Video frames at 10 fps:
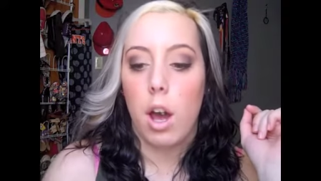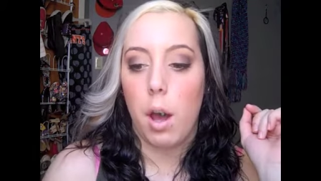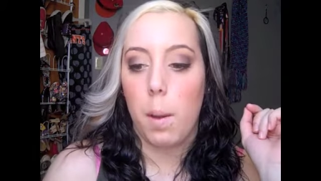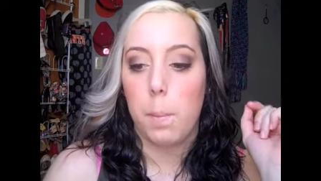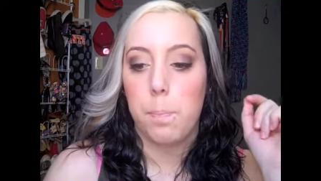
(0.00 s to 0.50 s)

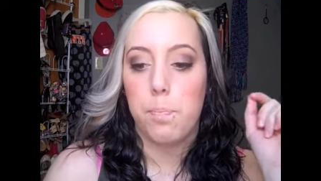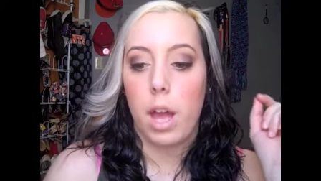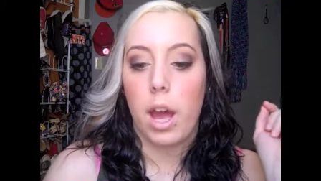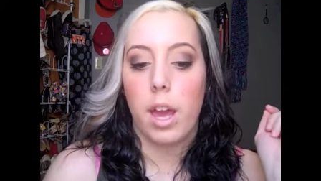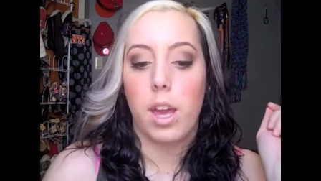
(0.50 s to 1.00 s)
um,
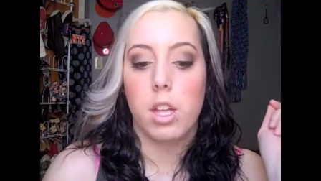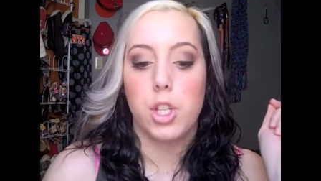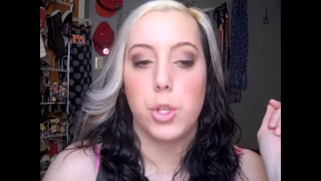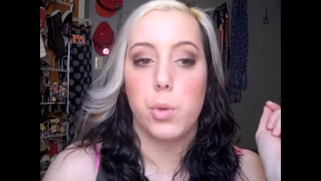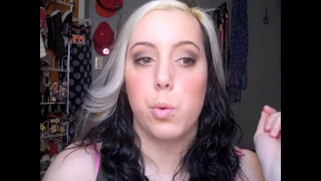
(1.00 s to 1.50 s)
I
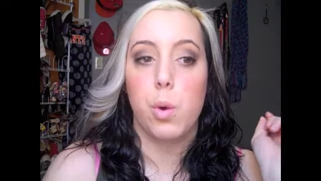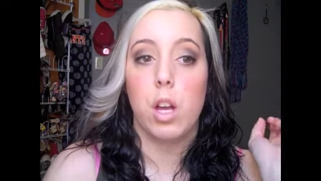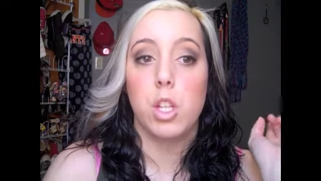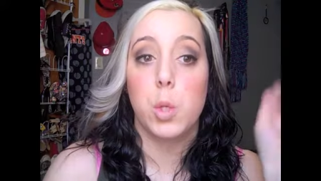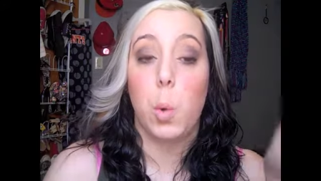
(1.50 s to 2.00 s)
do
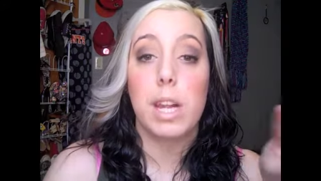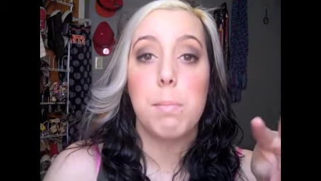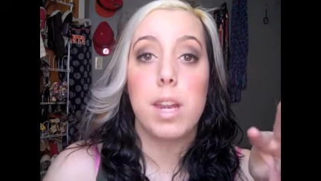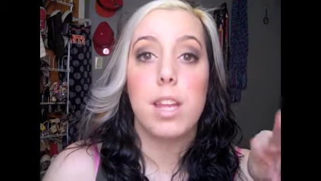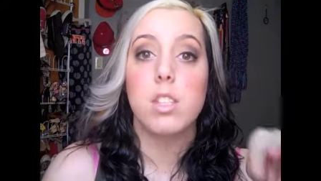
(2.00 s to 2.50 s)
20
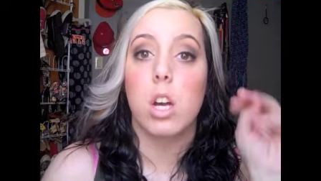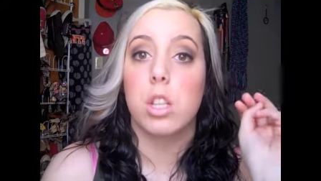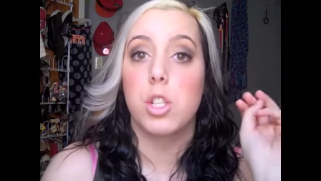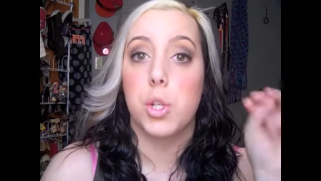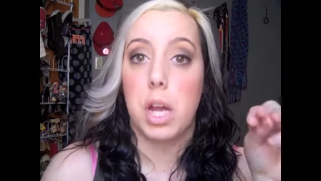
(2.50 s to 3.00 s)
minutes
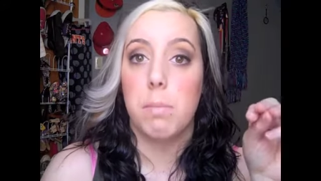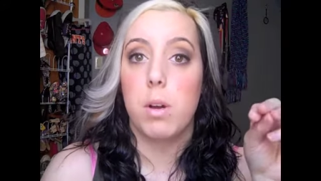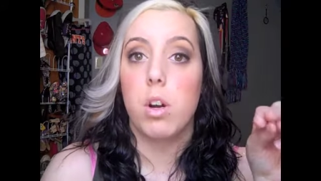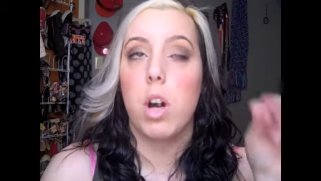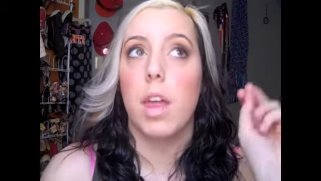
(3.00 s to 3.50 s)
on the
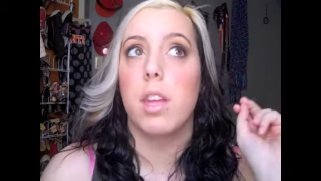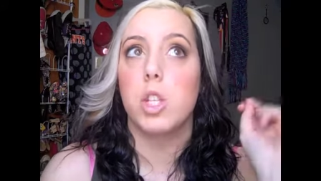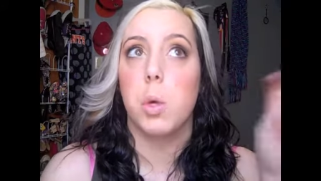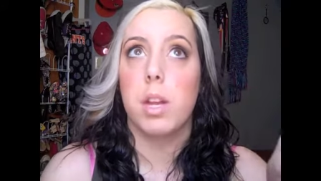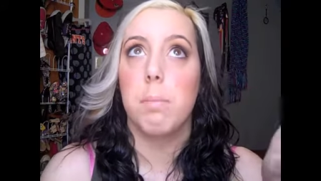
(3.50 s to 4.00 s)
treadmill and
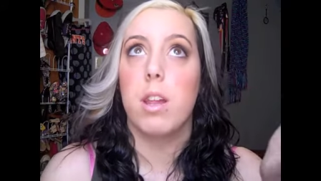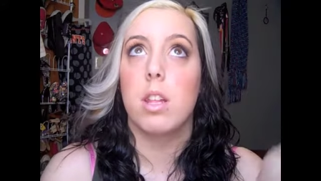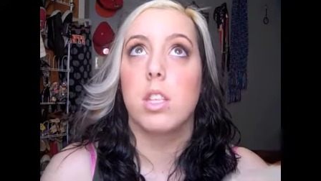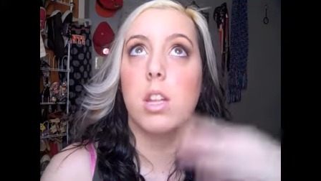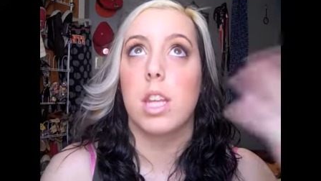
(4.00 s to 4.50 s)
then 20
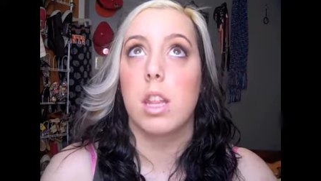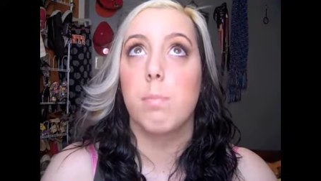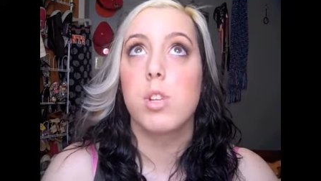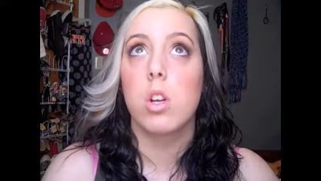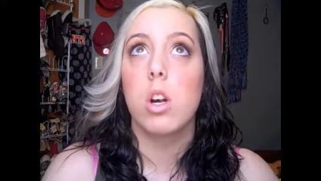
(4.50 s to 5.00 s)
minutes on the
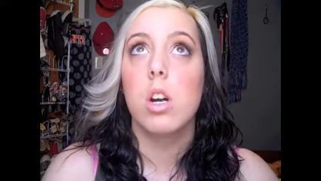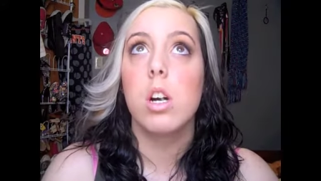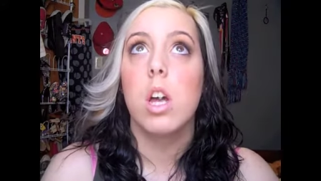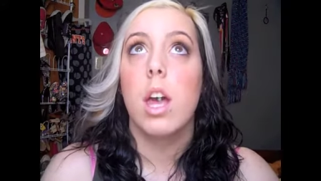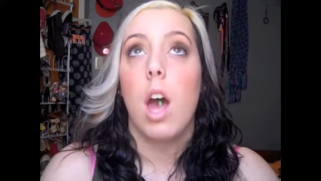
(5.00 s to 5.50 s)

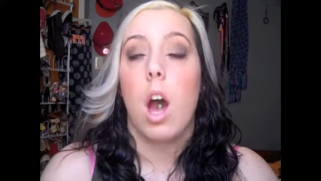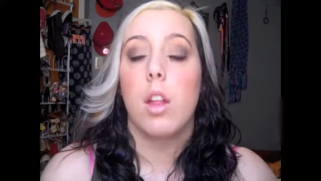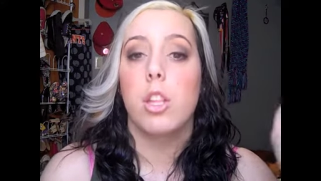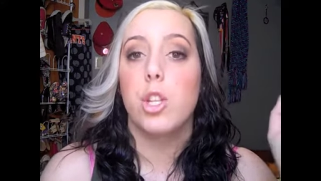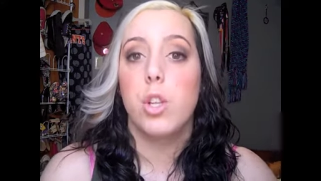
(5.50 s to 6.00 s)
elliptical.
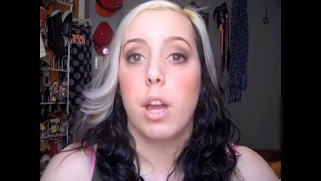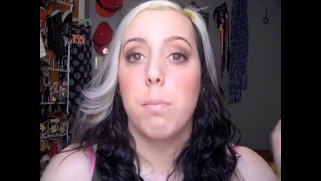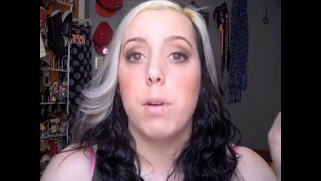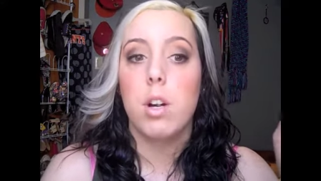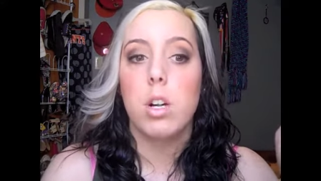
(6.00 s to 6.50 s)
On the
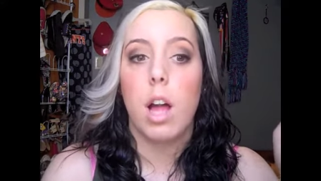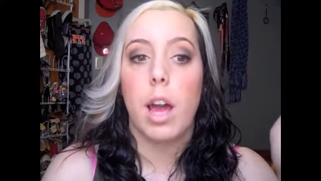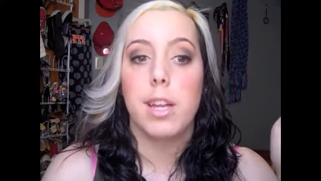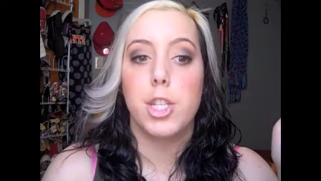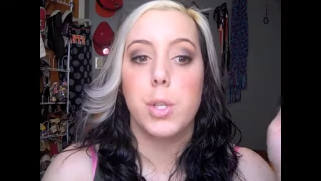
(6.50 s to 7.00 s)
treadmill,
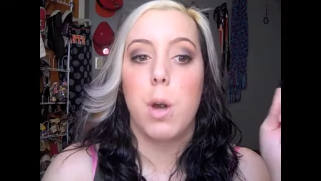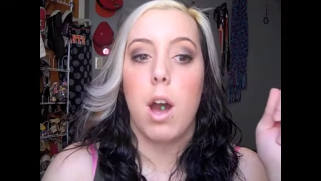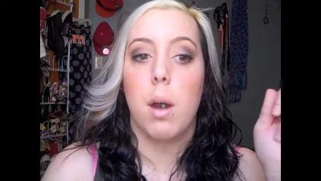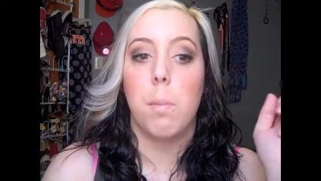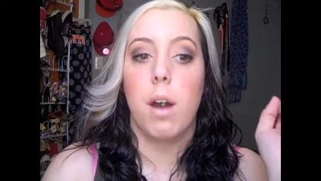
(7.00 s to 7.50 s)
I do
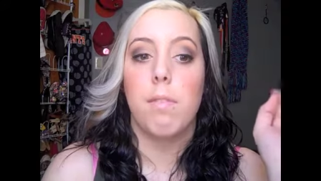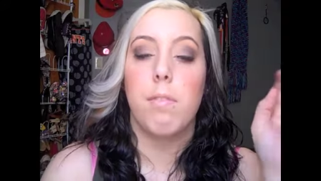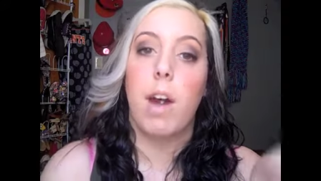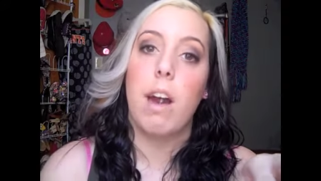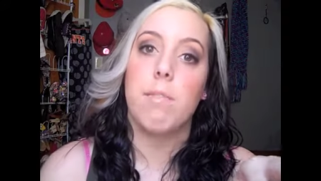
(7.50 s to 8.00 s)
um,
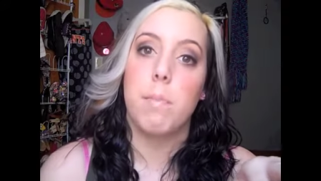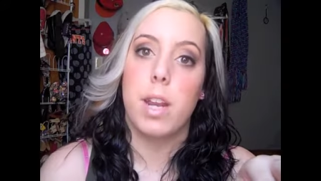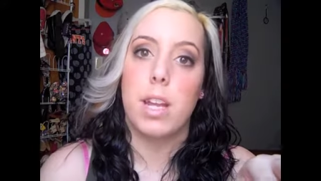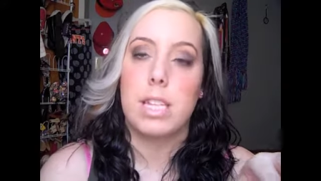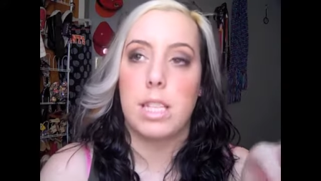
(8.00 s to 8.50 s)
five
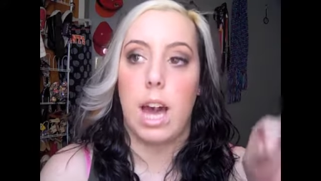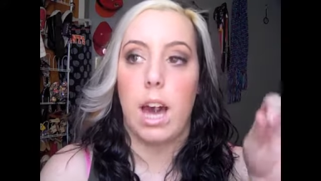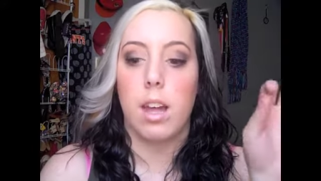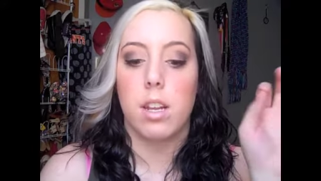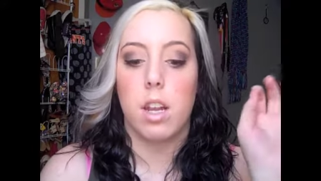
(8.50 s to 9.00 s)
minutes
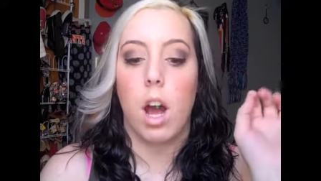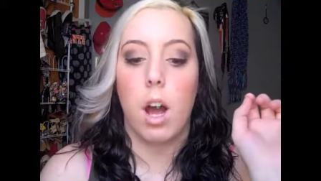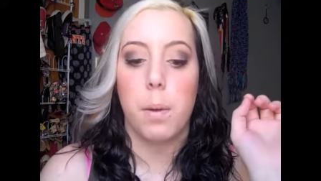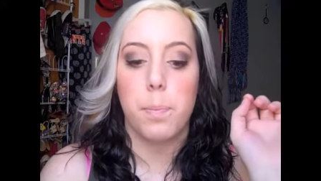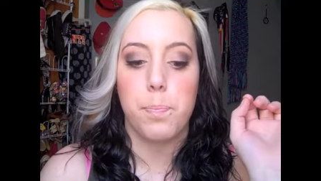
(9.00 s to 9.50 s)
at
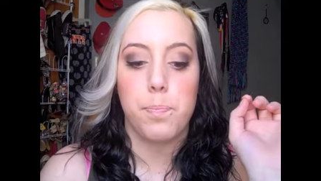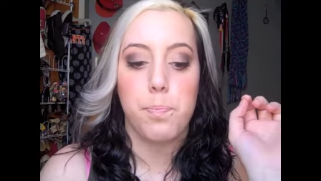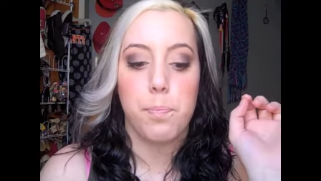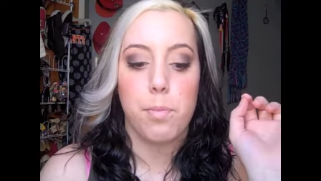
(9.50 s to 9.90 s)
um,